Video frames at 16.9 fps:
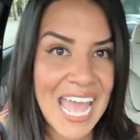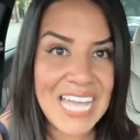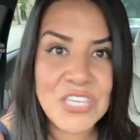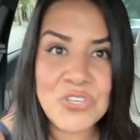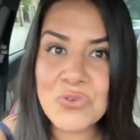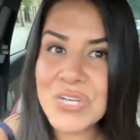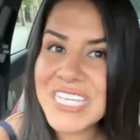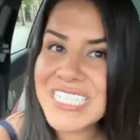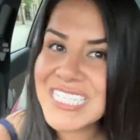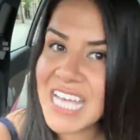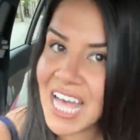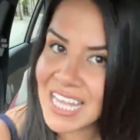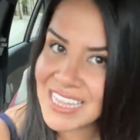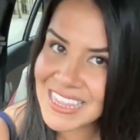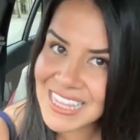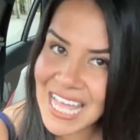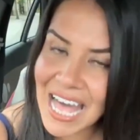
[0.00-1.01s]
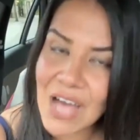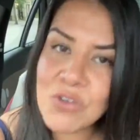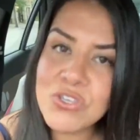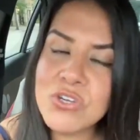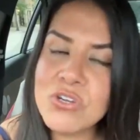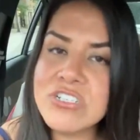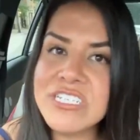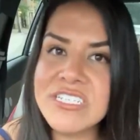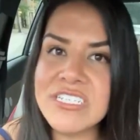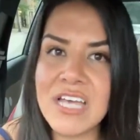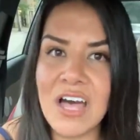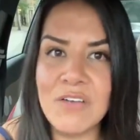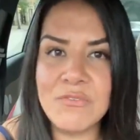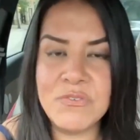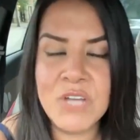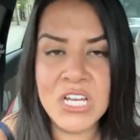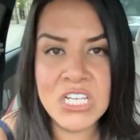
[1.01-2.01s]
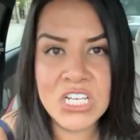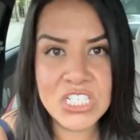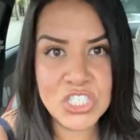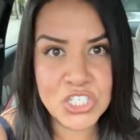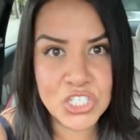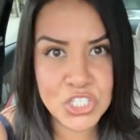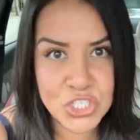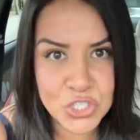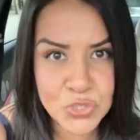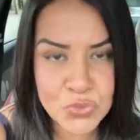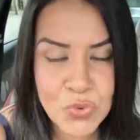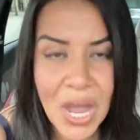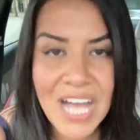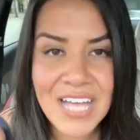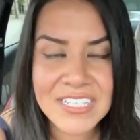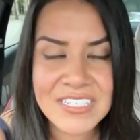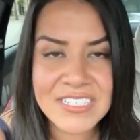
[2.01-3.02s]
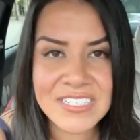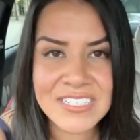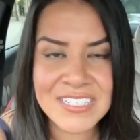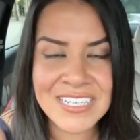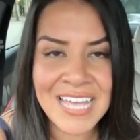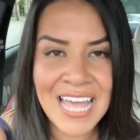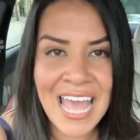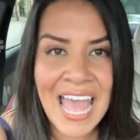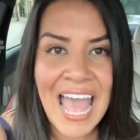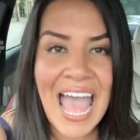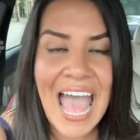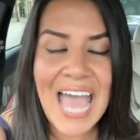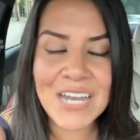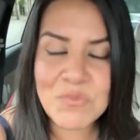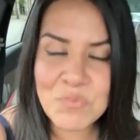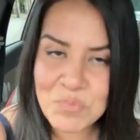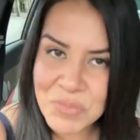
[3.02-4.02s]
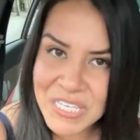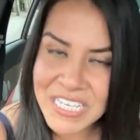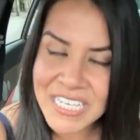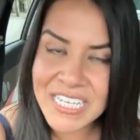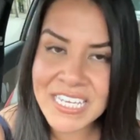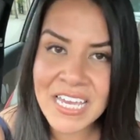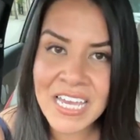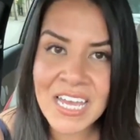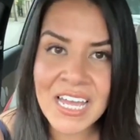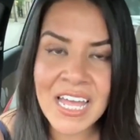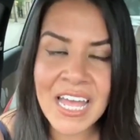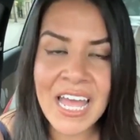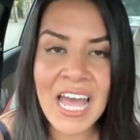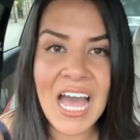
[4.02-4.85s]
and you need to allow yourself to trust and be